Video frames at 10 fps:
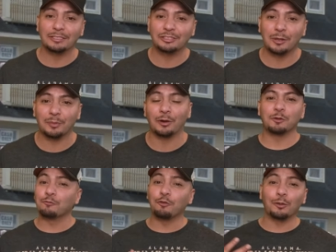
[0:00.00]
and a jump
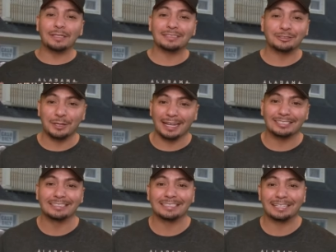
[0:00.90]
from Foley's
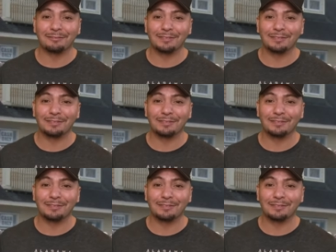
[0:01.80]
attractions and